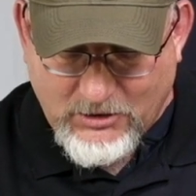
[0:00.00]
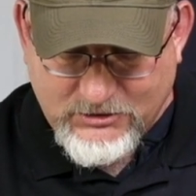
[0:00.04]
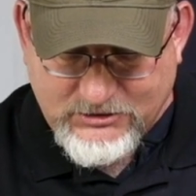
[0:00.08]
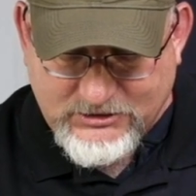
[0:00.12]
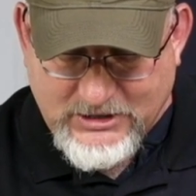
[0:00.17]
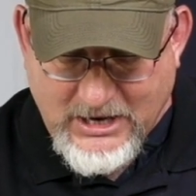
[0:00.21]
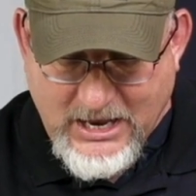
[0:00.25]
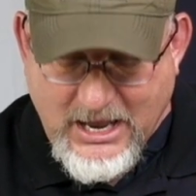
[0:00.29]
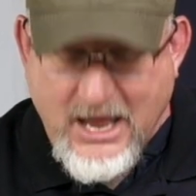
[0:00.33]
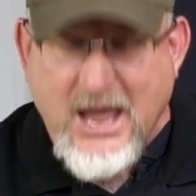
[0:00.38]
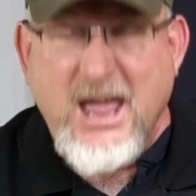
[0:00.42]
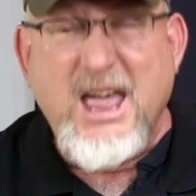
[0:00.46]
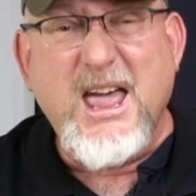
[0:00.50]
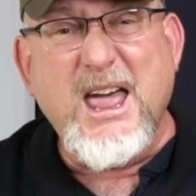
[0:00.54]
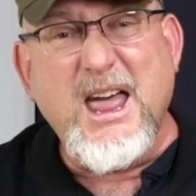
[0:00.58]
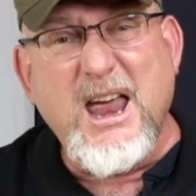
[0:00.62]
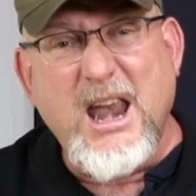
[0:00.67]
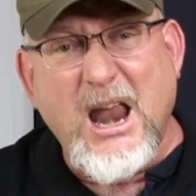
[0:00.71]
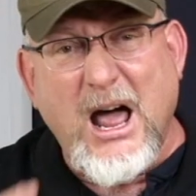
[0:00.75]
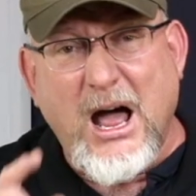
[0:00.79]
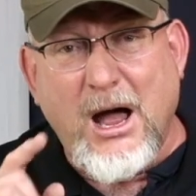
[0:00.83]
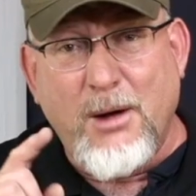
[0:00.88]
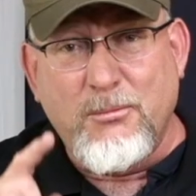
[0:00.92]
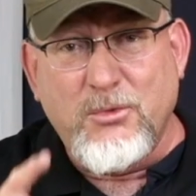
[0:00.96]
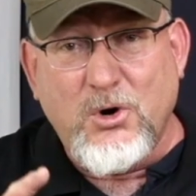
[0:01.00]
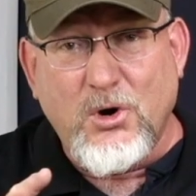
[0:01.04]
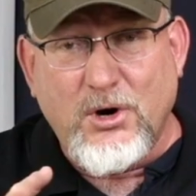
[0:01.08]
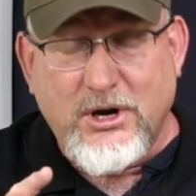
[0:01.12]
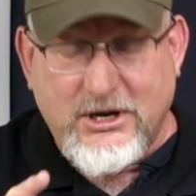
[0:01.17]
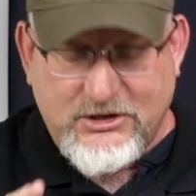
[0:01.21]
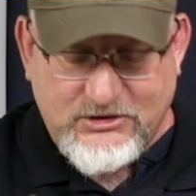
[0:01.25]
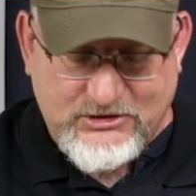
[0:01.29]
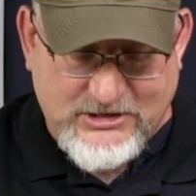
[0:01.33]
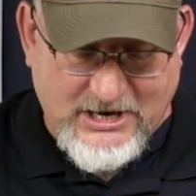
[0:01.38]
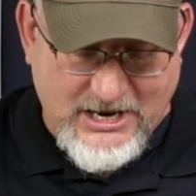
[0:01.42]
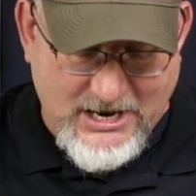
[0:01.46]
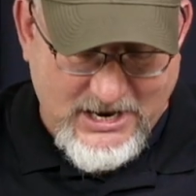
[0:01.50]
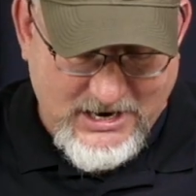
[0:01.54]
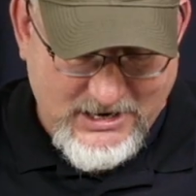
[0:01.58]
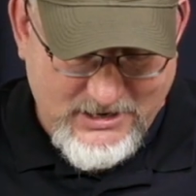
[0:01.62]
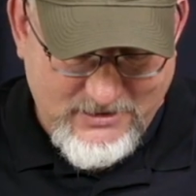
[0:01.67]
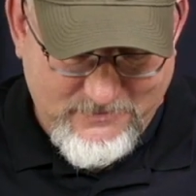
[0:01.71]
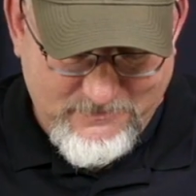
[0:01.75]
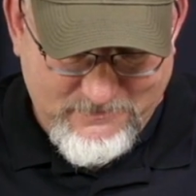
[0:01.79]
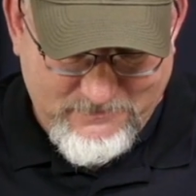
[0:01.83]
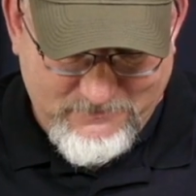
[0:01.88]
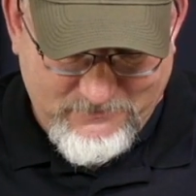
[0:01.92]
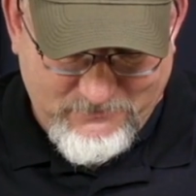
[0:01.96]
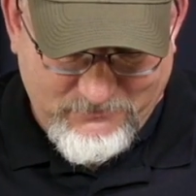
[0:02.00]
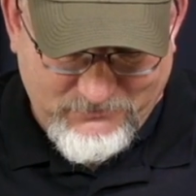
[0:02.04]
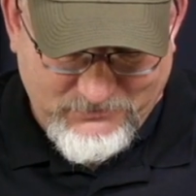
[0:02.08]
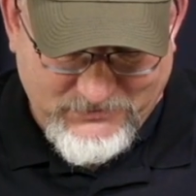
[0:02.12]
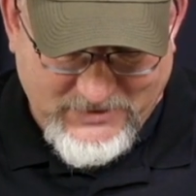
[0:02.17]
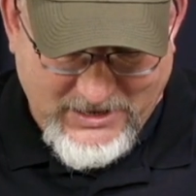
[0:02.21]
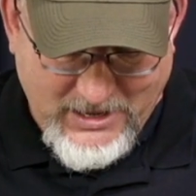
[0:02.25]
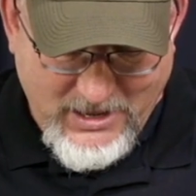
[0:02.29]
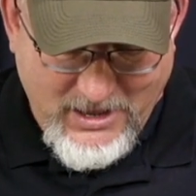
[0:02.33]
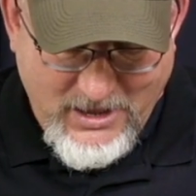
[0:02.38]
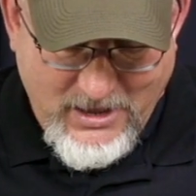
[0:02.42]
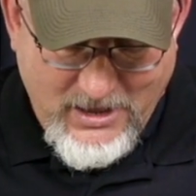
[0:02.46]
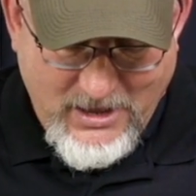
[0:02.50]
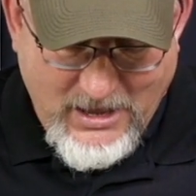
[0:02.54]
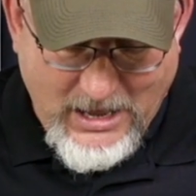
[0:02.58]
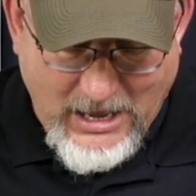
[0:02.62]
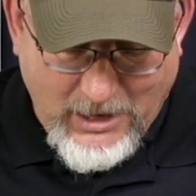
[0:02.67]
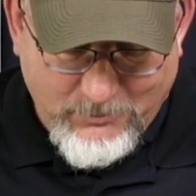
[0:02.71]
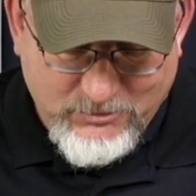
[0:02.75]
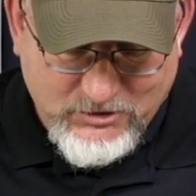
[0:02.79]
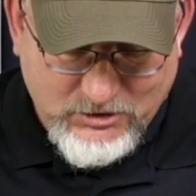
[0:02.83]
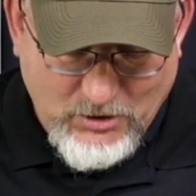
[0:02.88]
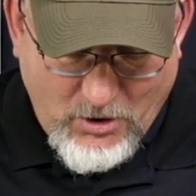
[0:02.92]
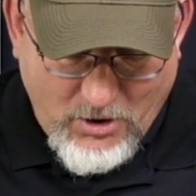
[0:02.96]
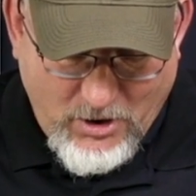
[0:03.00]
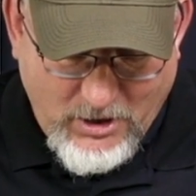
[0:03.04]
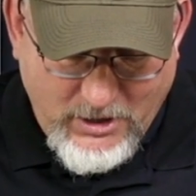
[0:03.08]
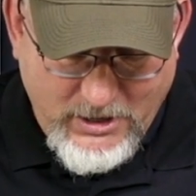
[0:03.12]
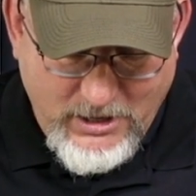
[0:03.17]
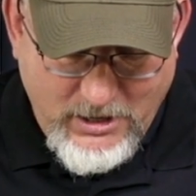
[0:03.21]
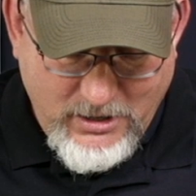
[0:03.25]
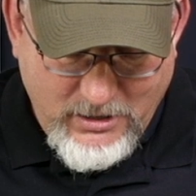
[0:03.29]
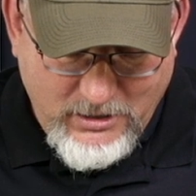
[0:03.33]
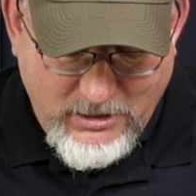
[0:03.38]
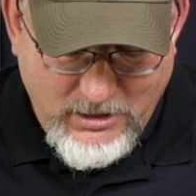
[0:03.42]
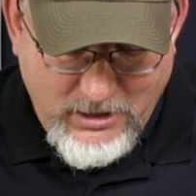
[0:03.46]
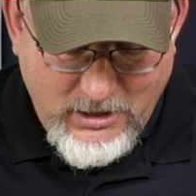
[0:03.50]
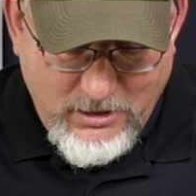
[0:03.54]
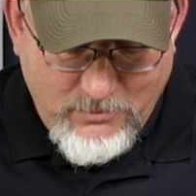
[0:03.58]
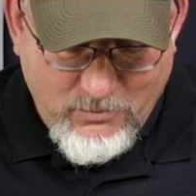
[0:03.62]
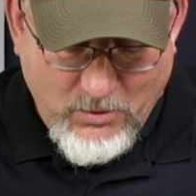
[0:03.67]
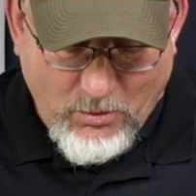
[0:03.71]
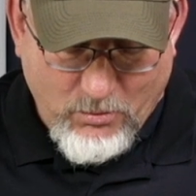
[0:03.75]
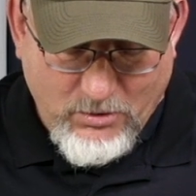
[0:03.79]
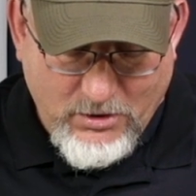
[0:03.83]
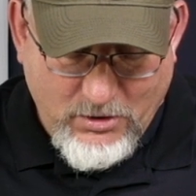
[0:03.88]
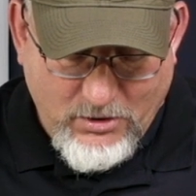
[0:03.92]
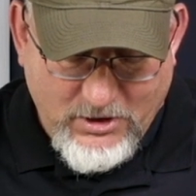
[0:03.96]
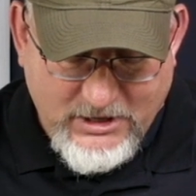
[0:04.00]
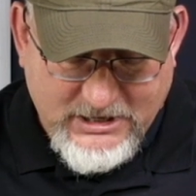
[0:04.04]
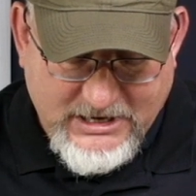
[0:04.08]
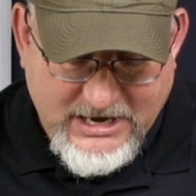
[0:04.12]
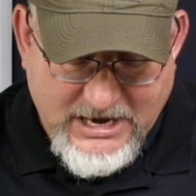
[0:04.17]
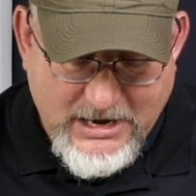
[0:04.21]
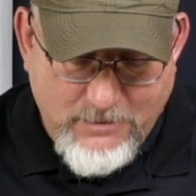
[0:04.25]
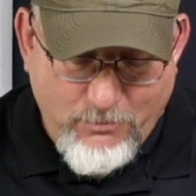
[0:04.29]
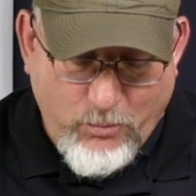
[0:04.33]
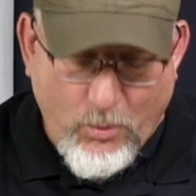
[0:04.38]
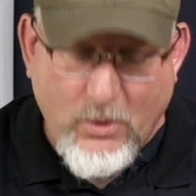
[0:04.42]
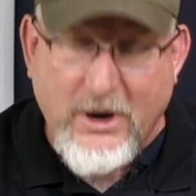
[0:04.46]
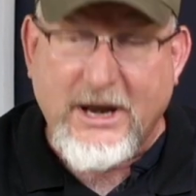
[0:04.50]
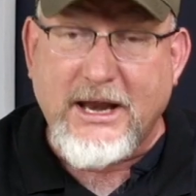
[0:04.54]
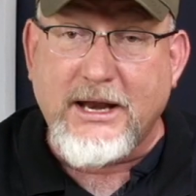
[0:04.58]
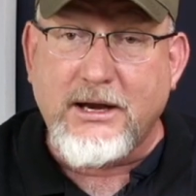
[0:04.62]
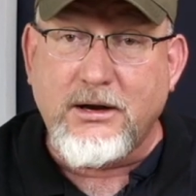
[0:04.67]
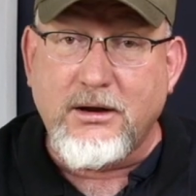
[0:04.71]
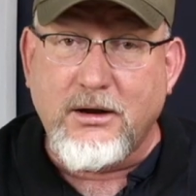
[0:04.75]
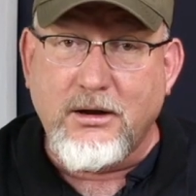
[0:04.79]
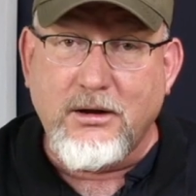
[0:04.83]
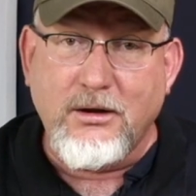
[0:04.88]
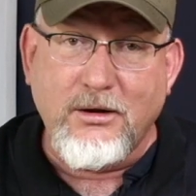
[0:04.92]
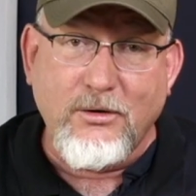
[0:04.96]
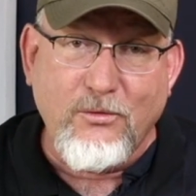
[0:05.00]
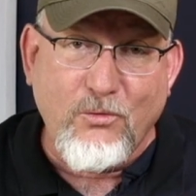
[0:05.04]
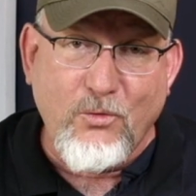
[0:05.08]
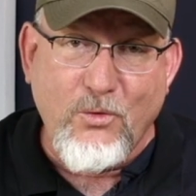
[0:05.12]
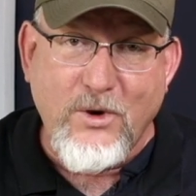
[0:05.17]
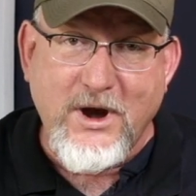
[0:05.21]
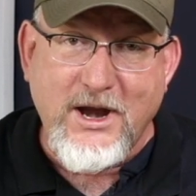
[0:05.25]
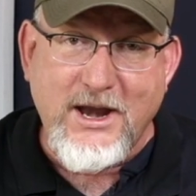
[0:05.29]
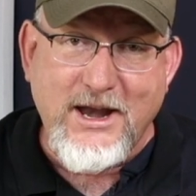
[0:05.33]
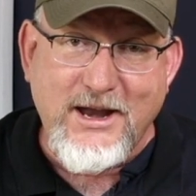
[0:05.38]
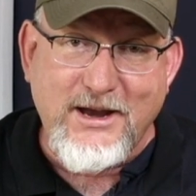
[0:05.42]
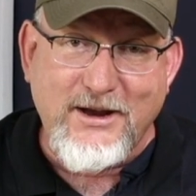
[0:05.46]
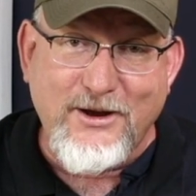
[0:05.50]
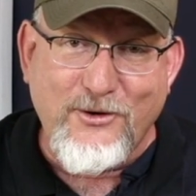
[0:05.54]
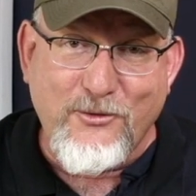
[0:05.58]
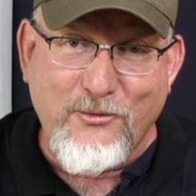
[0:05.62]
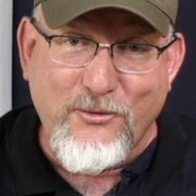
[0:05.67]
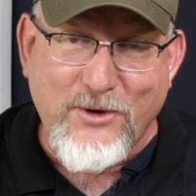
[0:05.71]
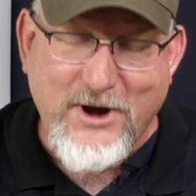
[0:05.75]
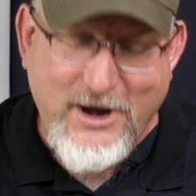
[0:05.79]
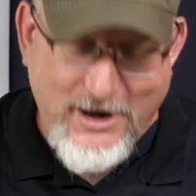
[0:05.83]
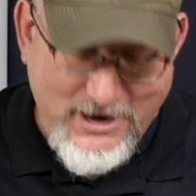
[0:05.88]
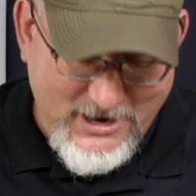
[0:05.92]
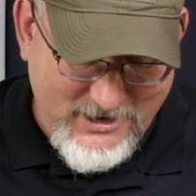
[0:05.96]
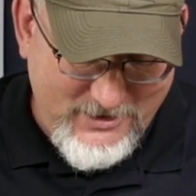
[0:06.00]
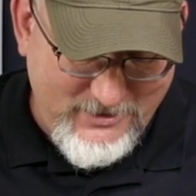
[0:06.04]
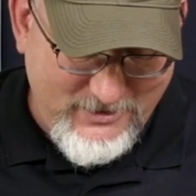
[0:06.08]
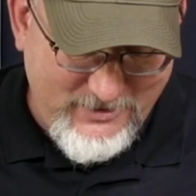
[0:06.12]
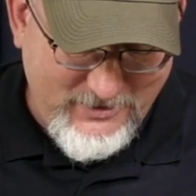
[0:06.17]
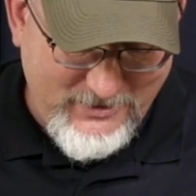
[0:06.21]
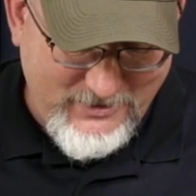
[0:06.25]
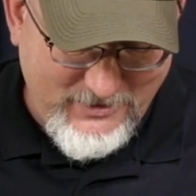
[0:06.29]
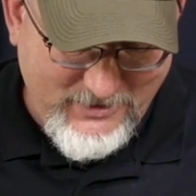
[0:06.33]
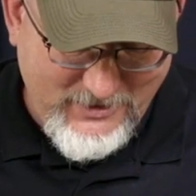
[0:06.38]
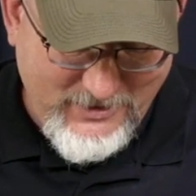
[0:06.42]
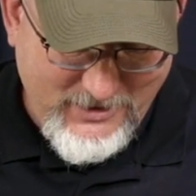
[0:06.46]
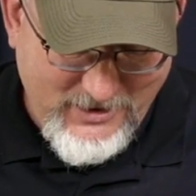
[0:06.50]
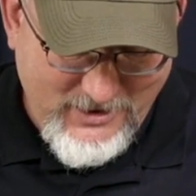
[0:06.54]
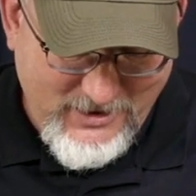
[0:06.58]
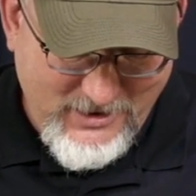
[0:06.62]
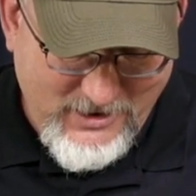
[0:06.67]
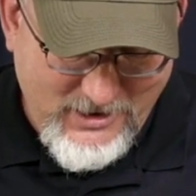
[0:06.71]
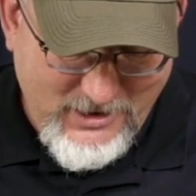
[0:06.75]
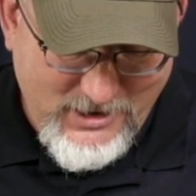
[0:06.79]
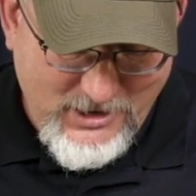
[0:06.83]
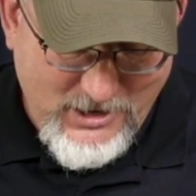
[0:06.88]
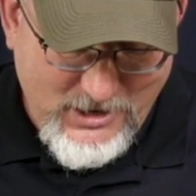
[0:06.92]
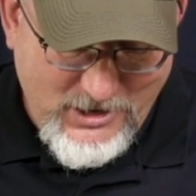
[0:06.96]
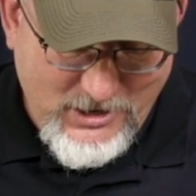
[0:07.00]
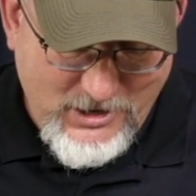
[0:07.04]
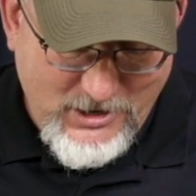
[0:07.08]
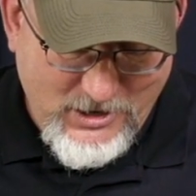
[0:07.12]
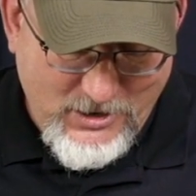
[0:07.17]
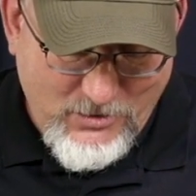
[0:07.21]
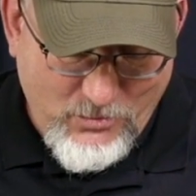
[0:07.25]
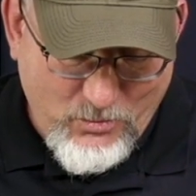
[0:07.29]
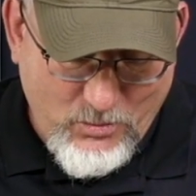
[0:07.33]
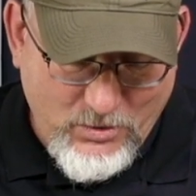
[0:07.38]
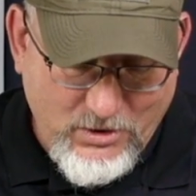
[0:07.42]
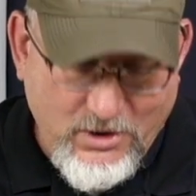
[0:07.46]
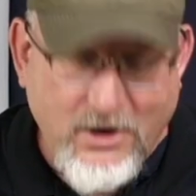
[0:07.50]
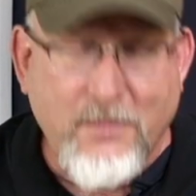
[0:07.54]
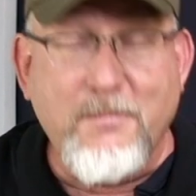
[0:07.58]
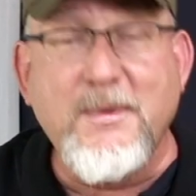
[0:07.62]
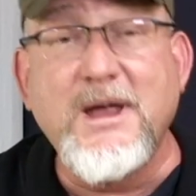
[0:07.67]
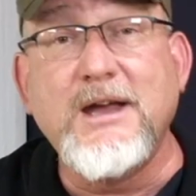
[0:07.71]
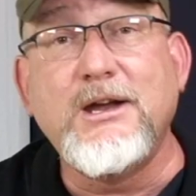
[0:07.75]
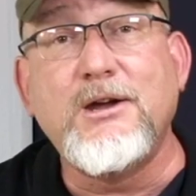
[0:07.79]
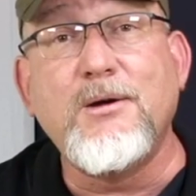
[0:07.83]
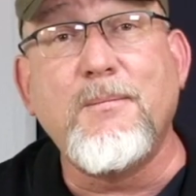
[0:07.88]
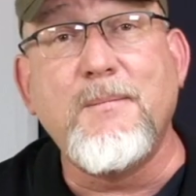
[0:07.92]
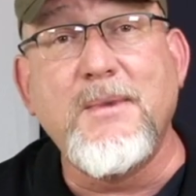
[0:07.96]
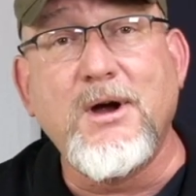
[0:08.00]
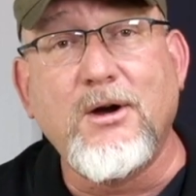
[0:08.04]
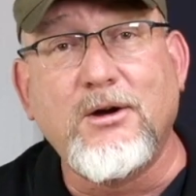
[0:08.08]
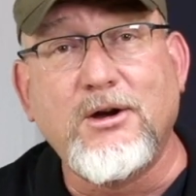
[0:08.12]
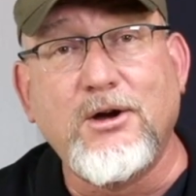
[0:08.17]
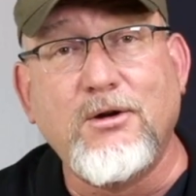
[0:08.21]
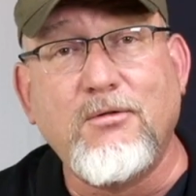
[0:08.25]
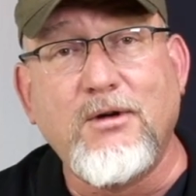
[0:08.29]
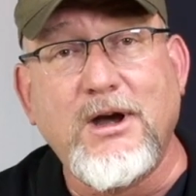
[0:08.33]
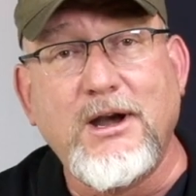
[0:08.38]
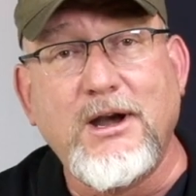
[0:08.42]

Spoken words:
And I'm going to say, I'm sorry, but we're going to keep winning, winning, winning. We're going to make America great again,